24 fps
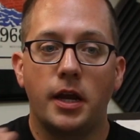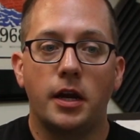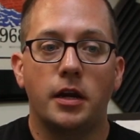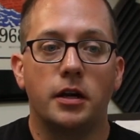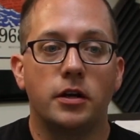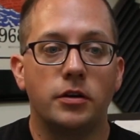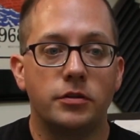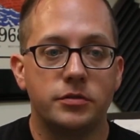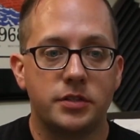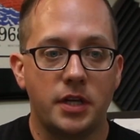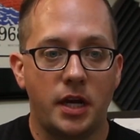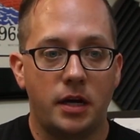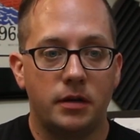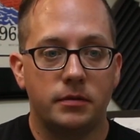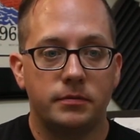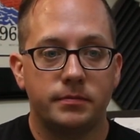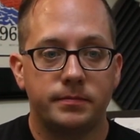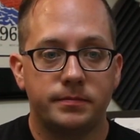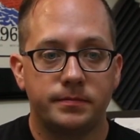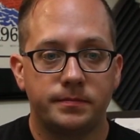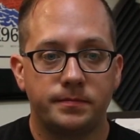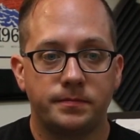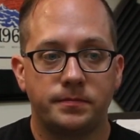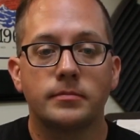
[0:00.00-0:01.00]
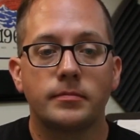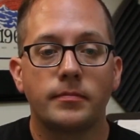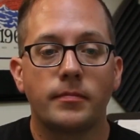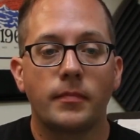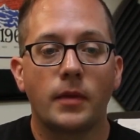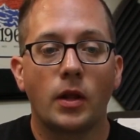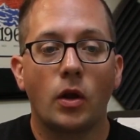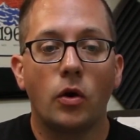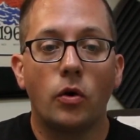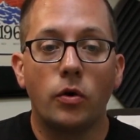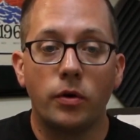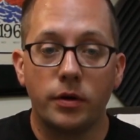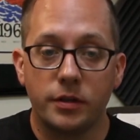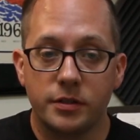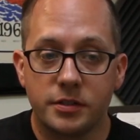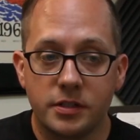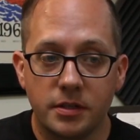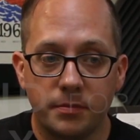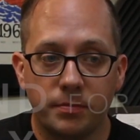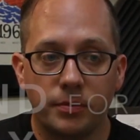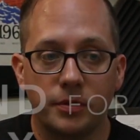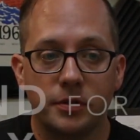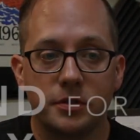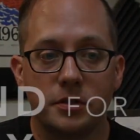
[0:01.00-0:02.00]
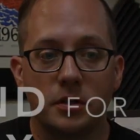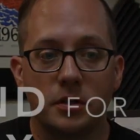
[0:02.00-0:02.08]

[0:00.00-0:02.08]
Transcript: Air goes out. Or in simpler